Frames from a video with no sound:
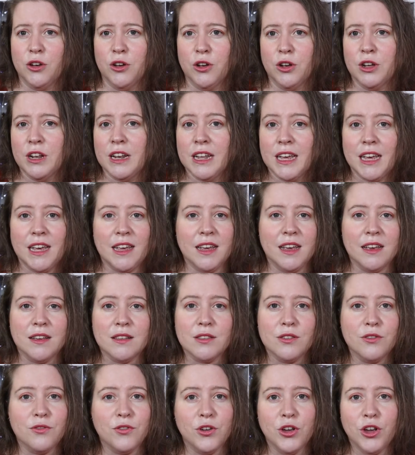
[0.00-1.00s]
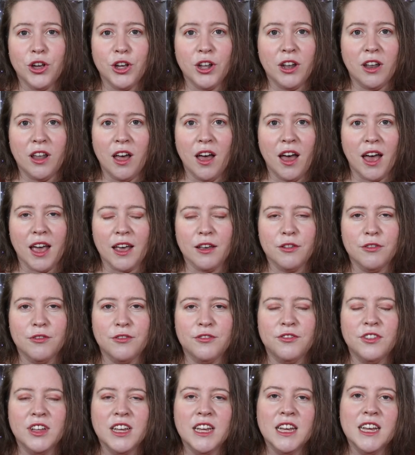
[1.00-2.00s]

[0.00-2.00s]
early years of her life,